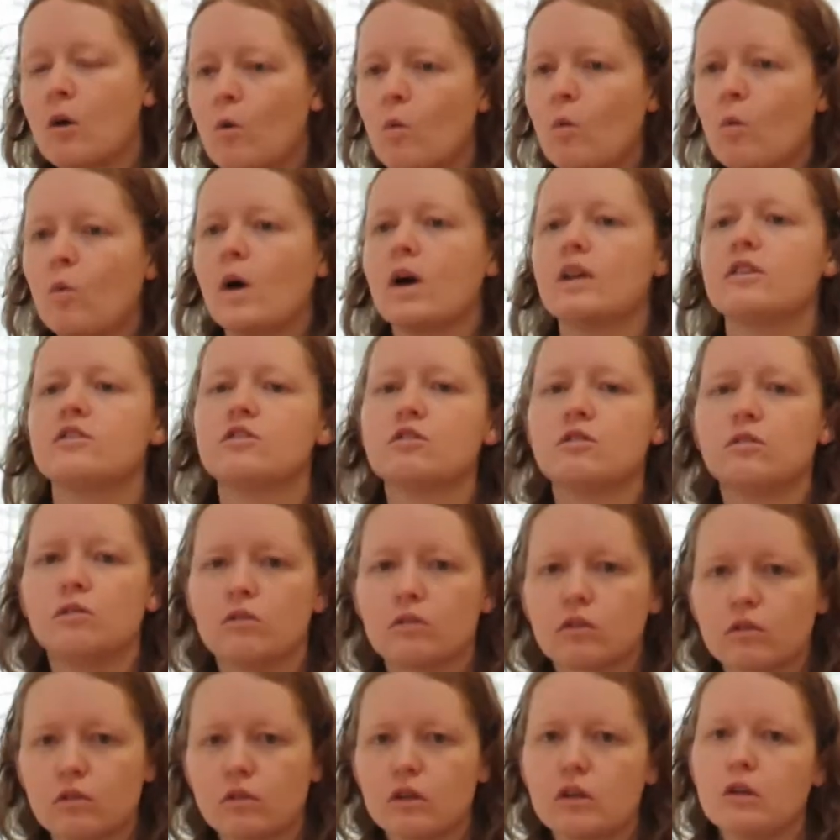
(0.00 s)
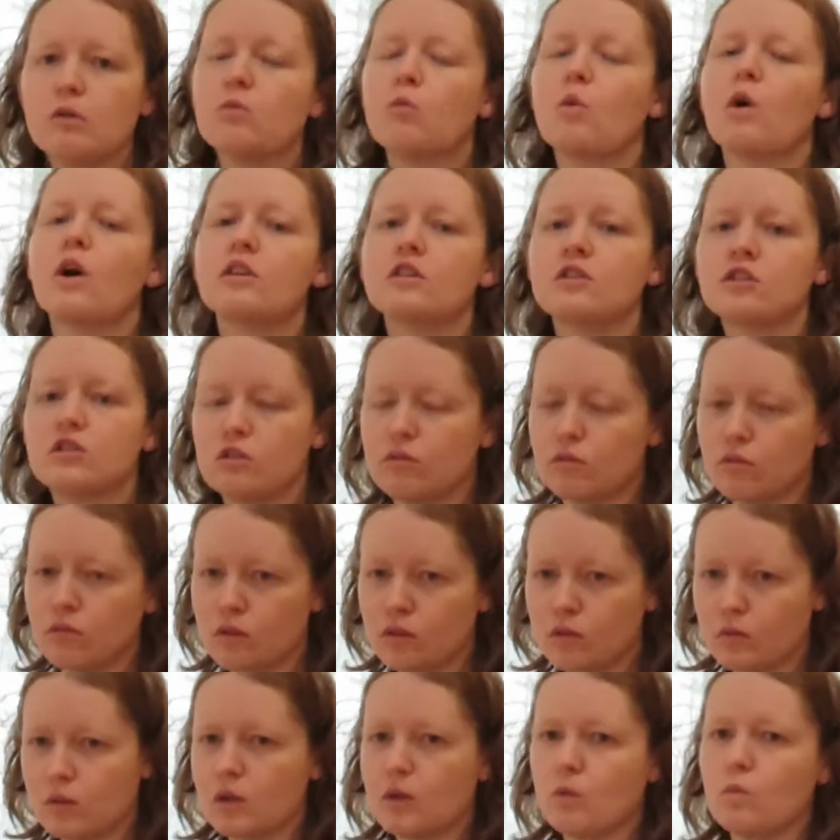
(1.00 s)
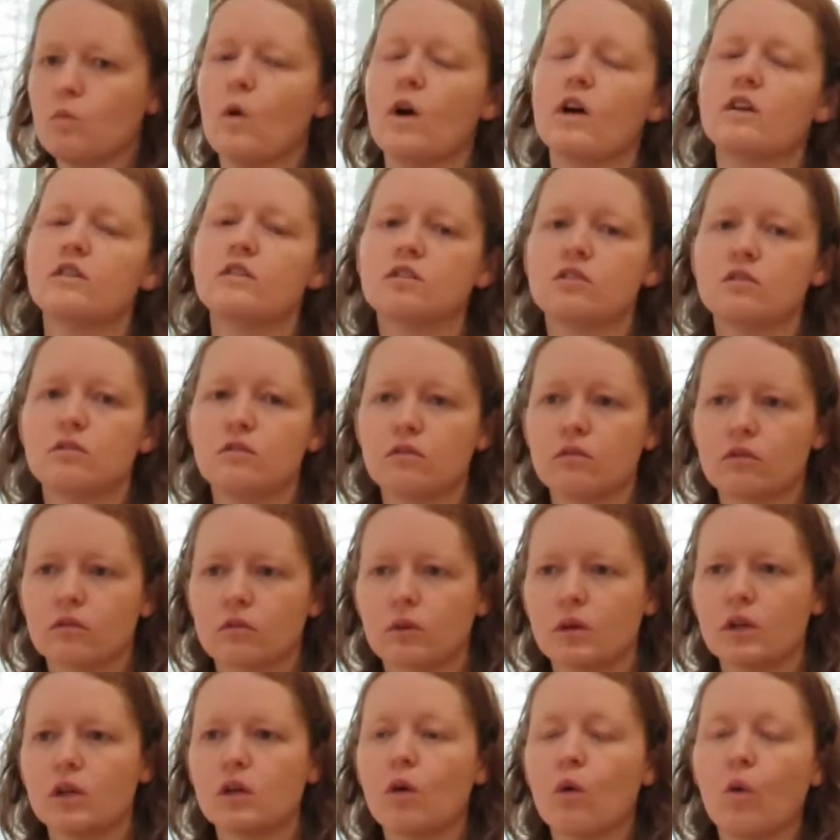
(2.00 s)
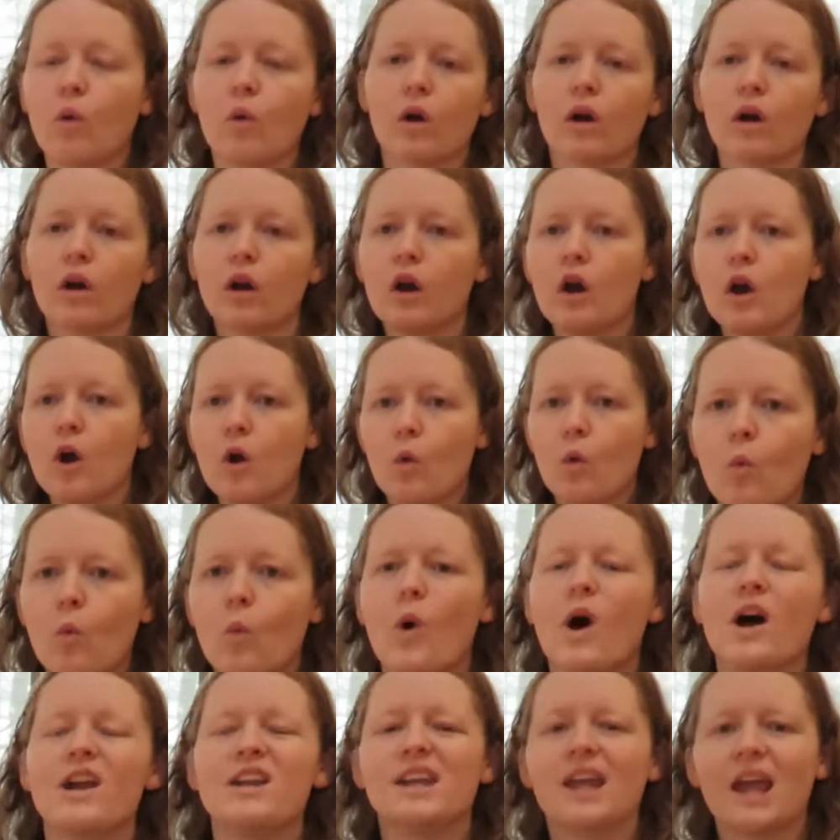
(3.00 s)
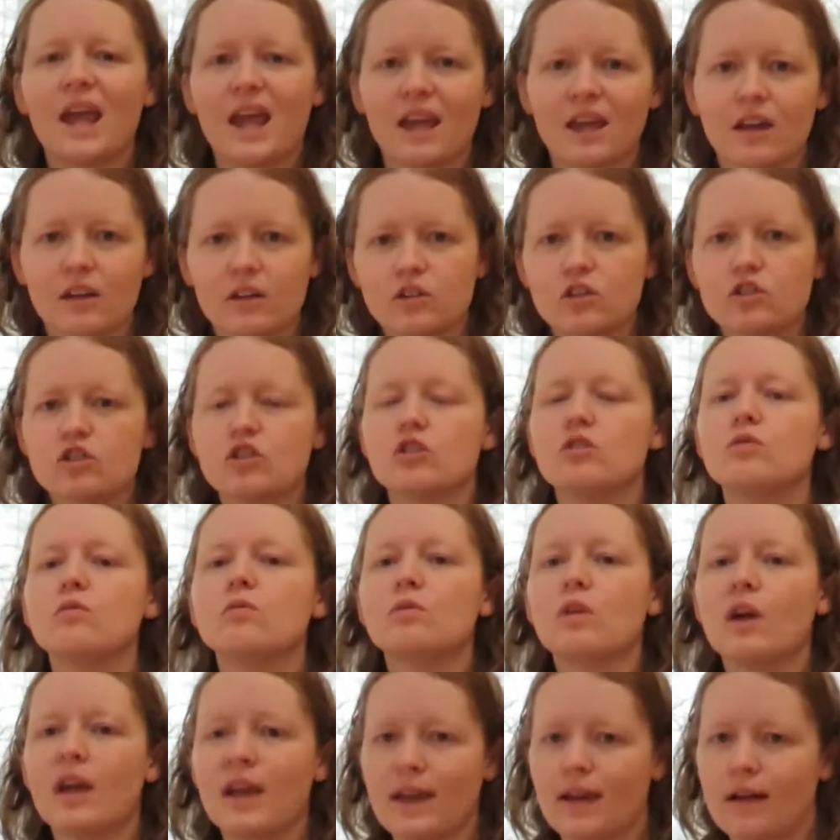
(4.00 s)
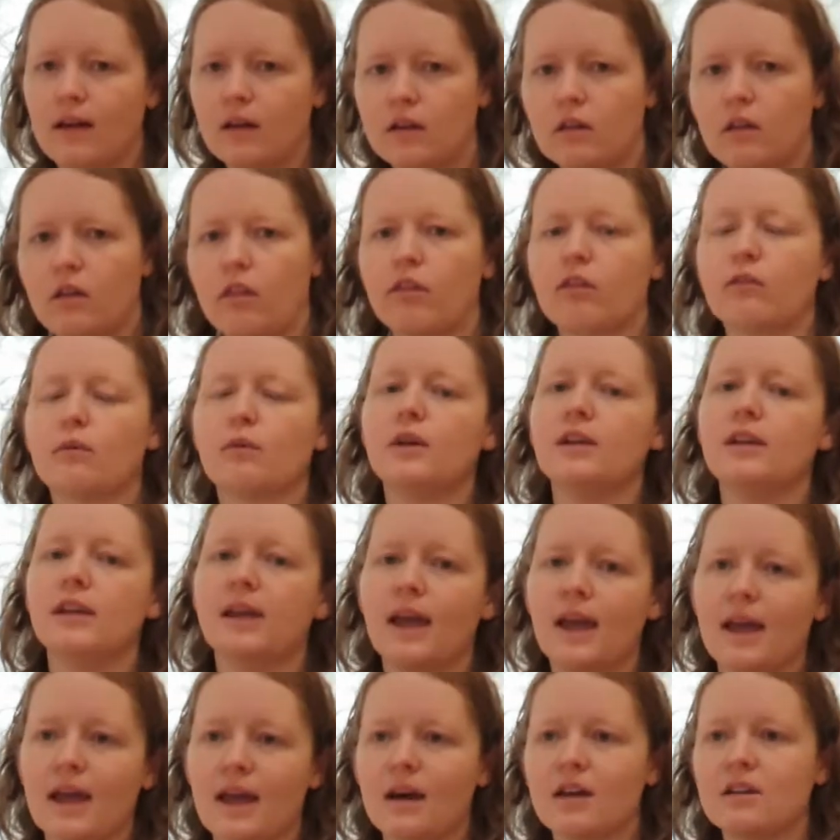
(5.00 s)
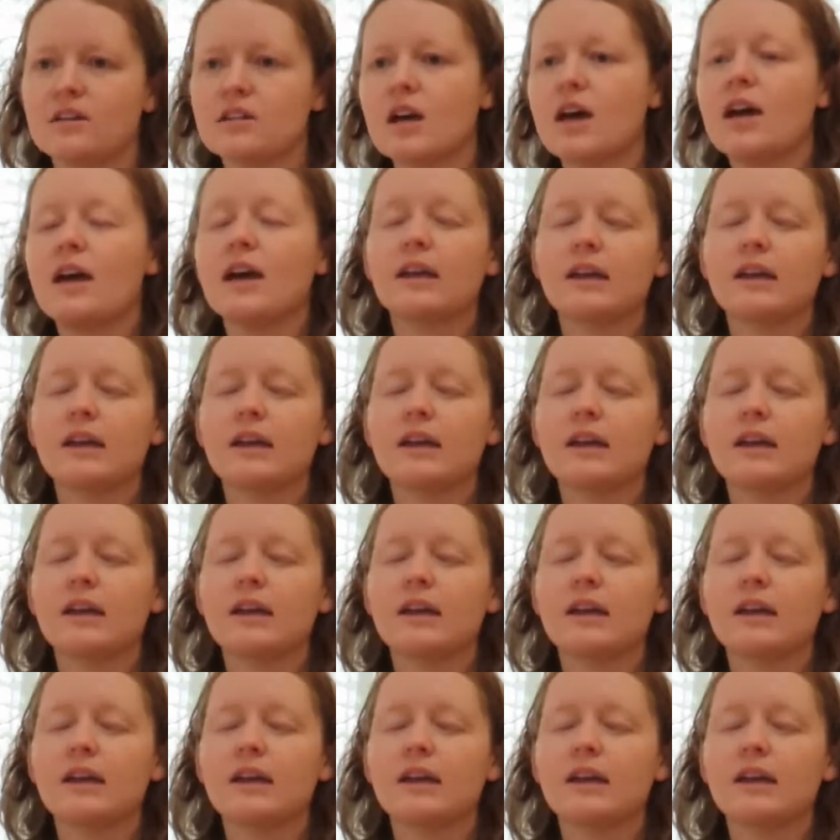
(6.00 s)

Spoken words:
1, 2, 3, 1, 2, 3, 1, 2, 3, or 1 and 2 and 3 and.